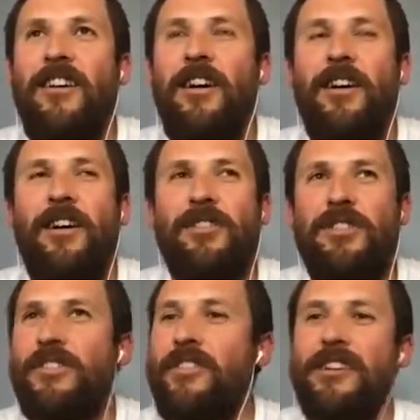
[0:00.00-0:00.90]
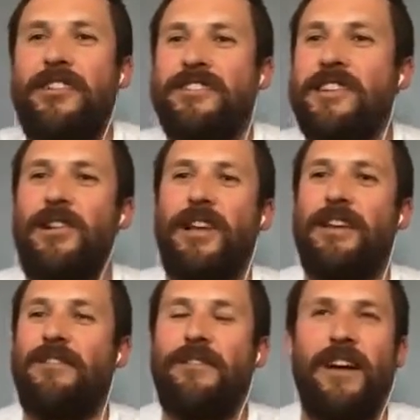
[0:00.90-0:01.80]
I was on the side of this
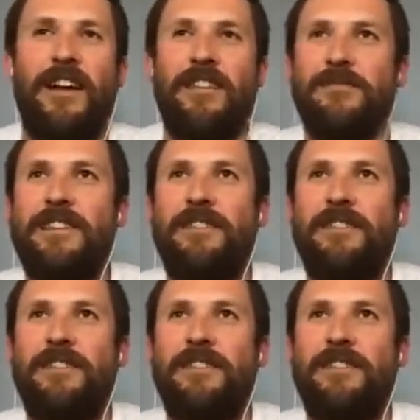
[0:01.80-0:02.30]
cliff and I wasn't